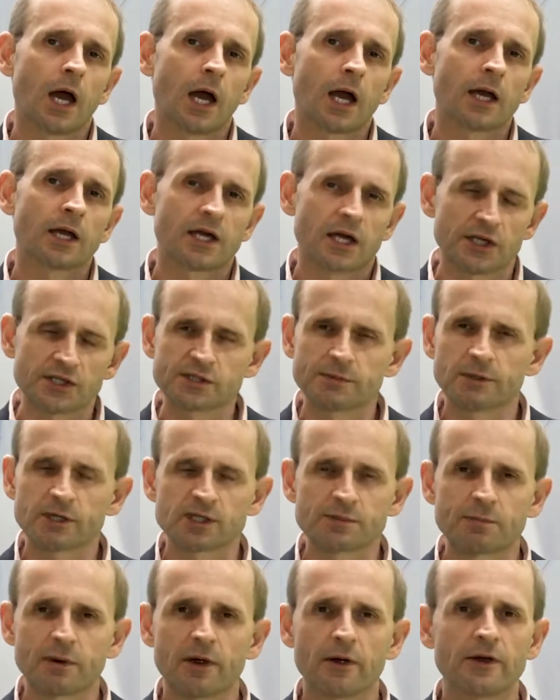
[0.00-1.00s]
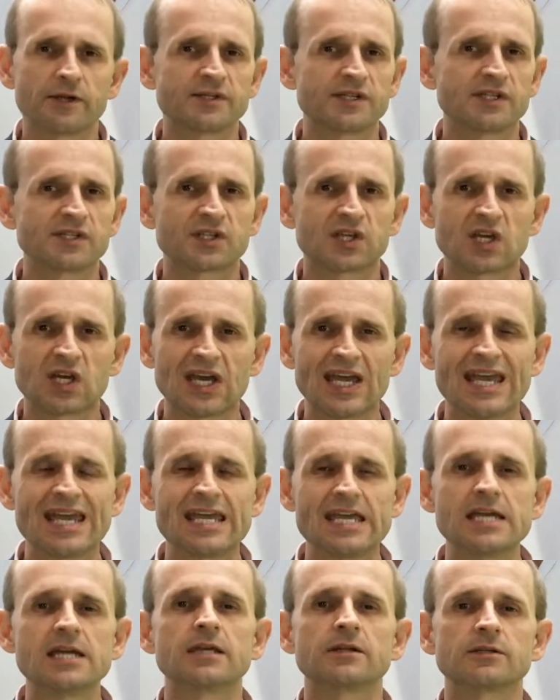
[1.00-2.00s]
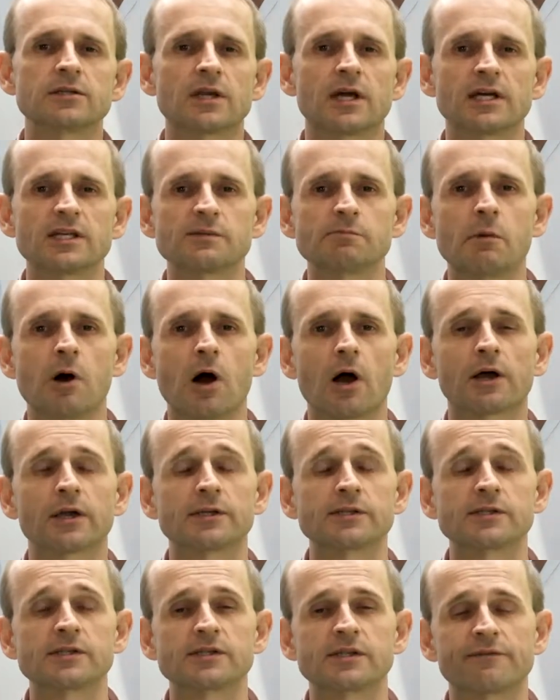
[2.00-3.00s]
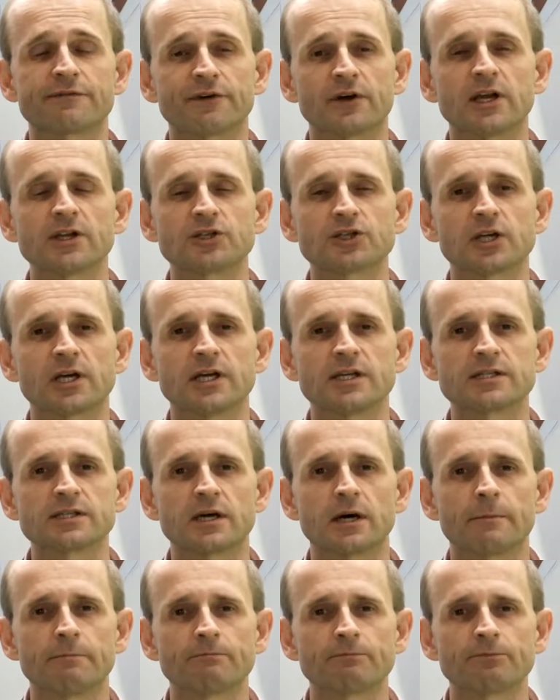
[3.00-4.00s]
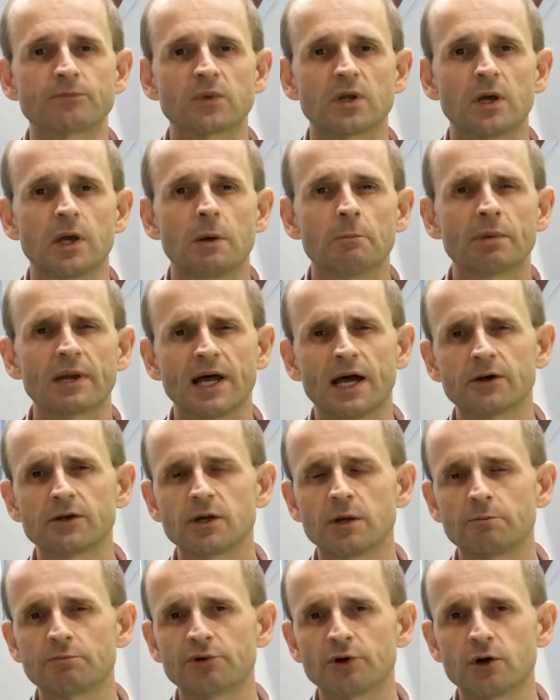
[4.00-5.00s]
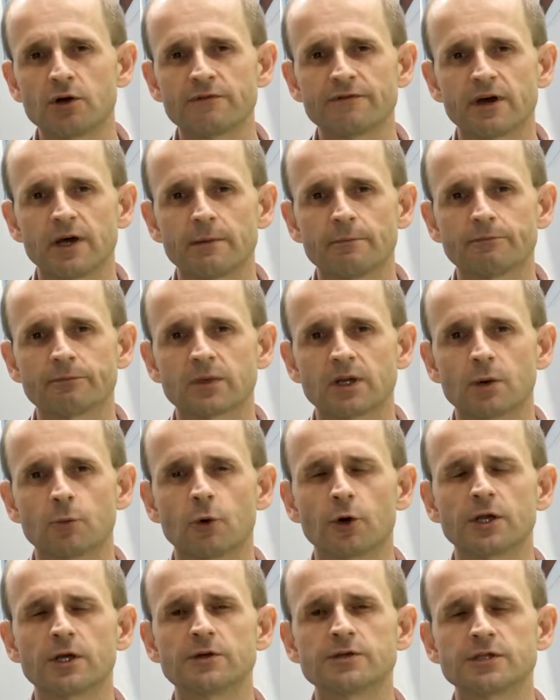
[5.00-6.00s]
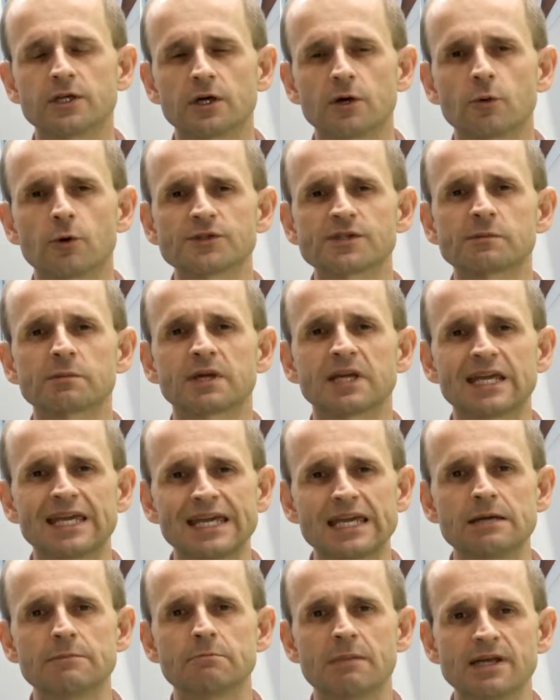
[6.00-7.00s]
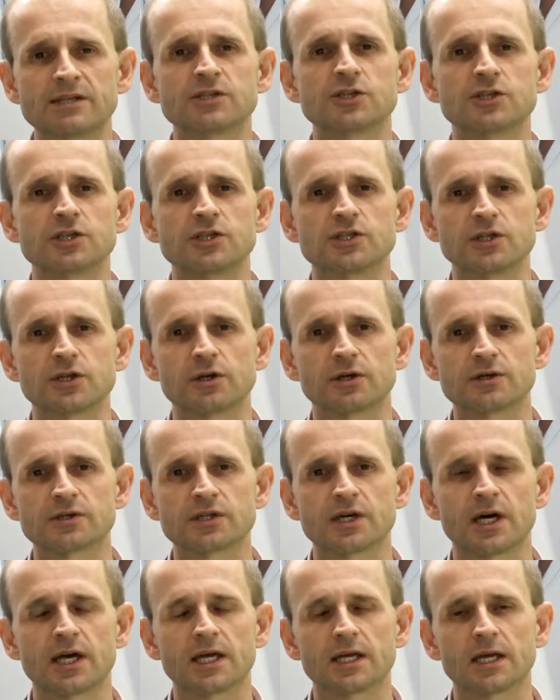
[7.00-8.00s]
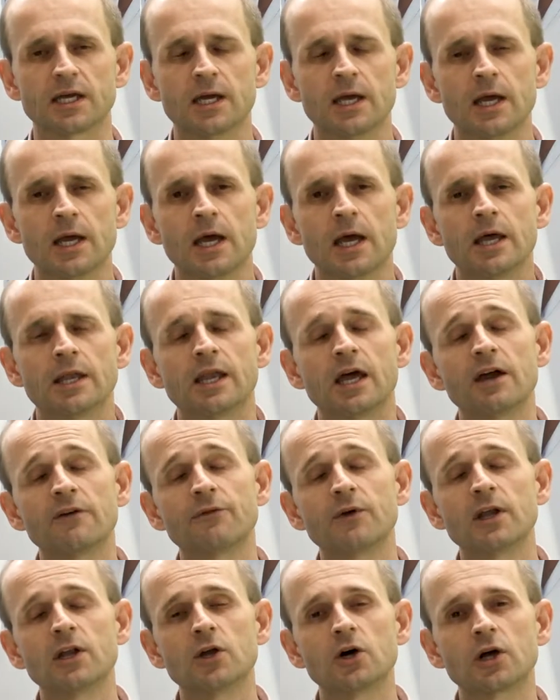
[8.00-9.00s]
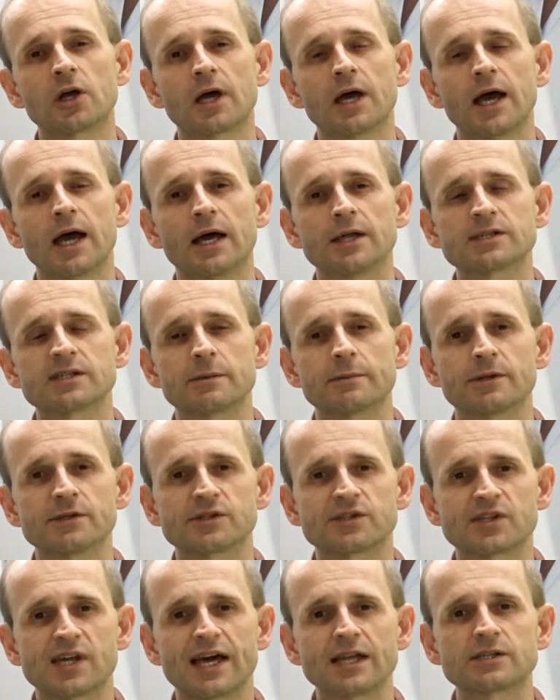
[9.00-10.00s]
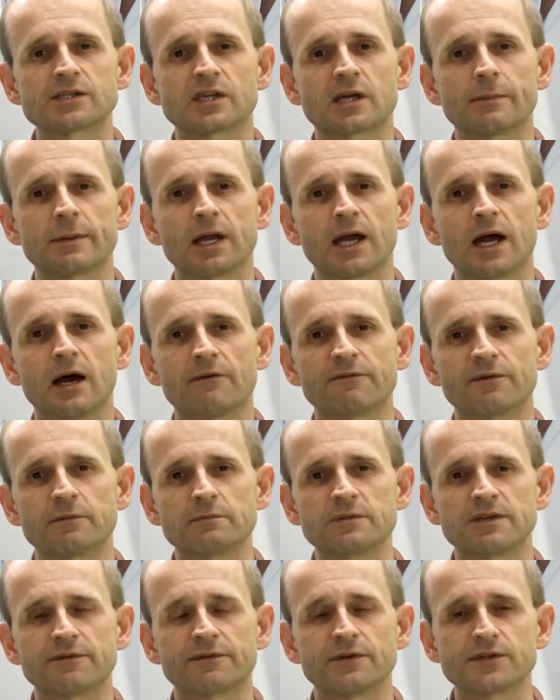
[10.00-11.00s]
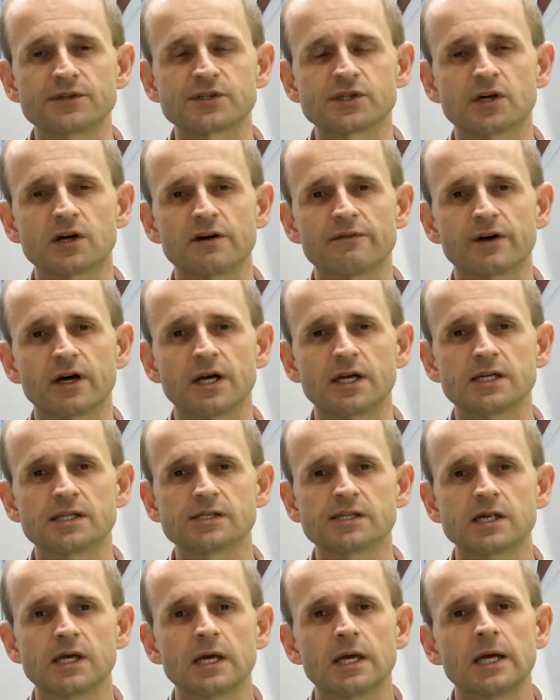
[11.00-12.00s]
And customer experience is key in today's market as a differentiator. But how do you improve it? And what do you do? What's some key messages you can take? Now, if we look at some of the stats coming out from different surveys,